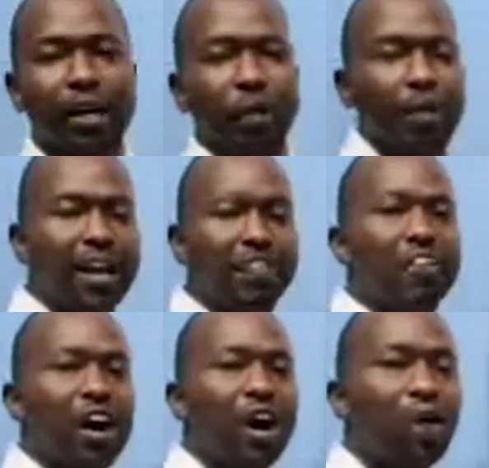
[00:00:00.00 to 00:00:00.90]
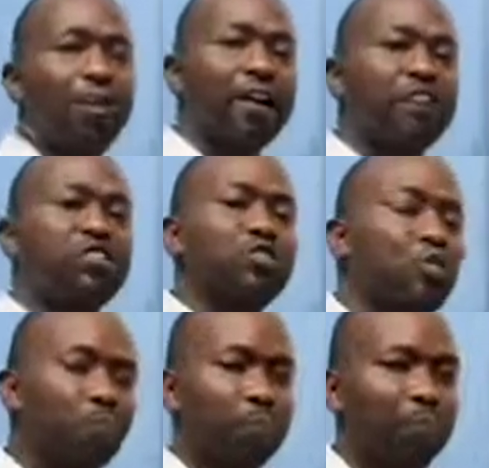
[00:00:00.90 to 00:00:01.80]
whenever we are at
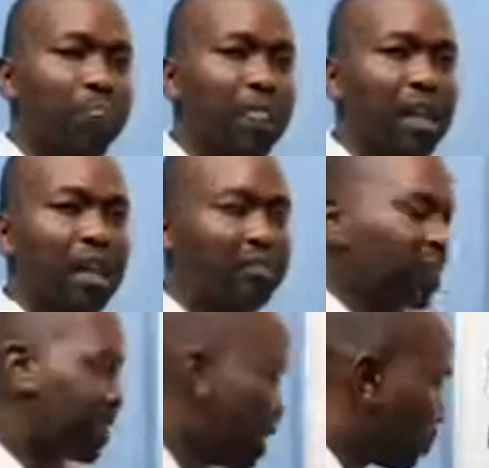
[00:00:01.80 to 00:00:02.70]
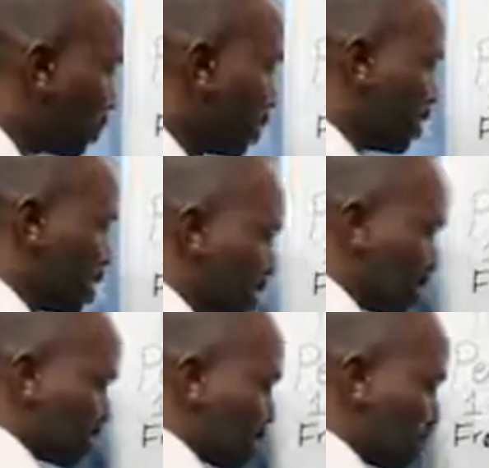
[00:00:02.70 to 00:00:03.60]
home. For example,
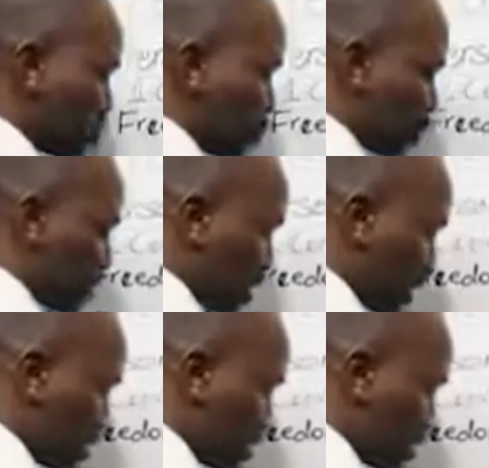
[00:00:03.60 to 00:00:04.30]
listening to music.